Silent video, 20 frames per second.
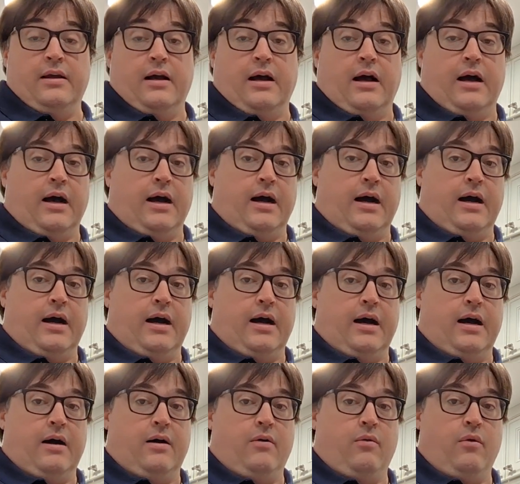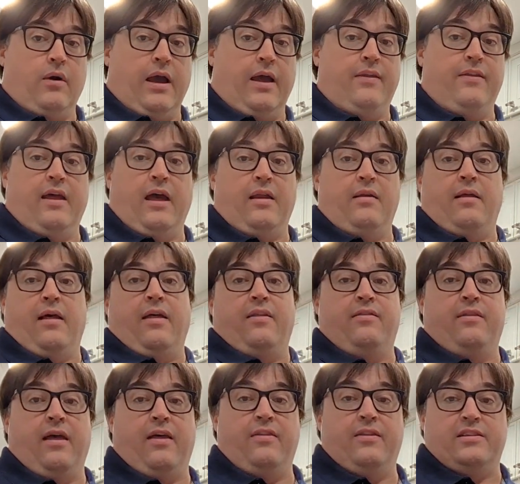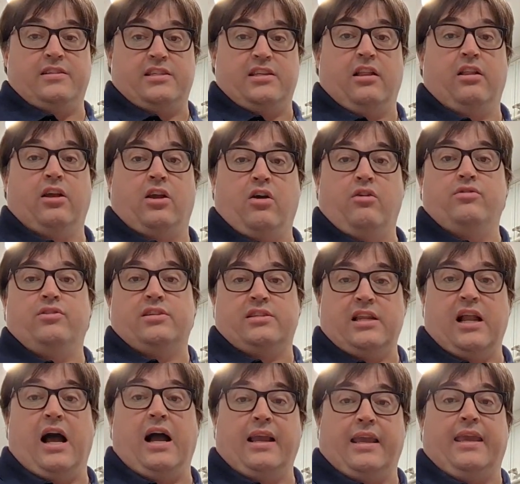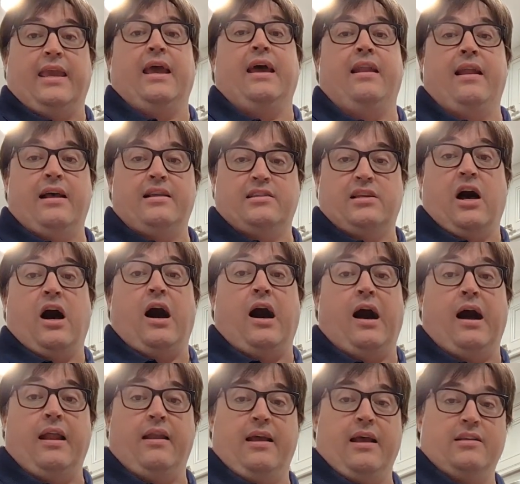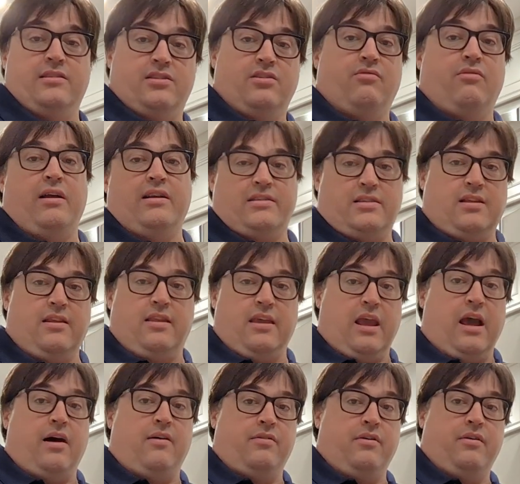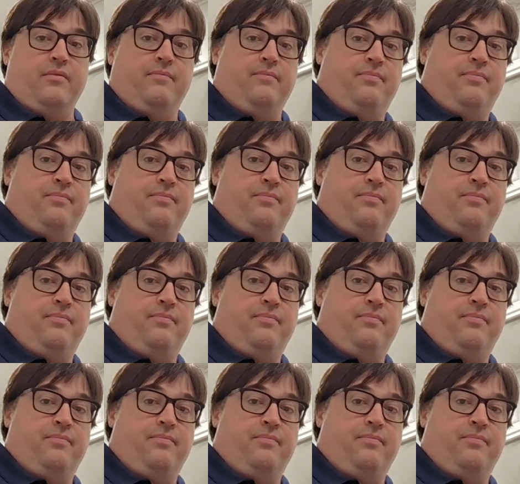and the silicone does not get as hot as the rest of the oven.